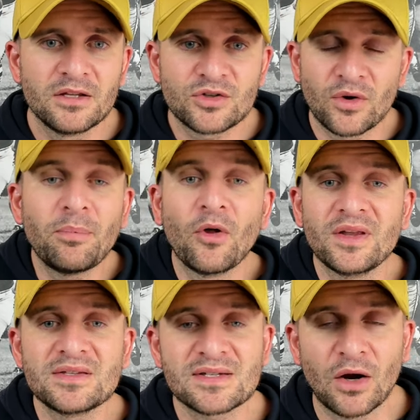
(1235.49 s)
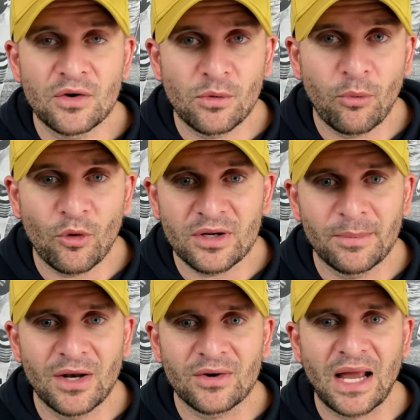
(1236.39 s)
Tony Pauline's scouting report
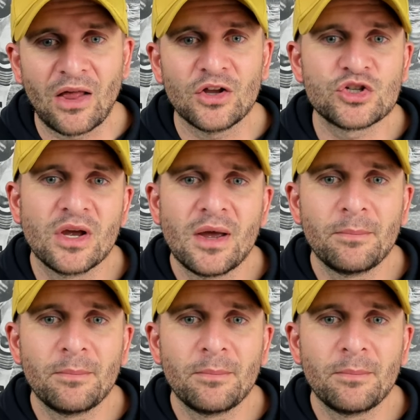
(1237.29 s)
coming out of college,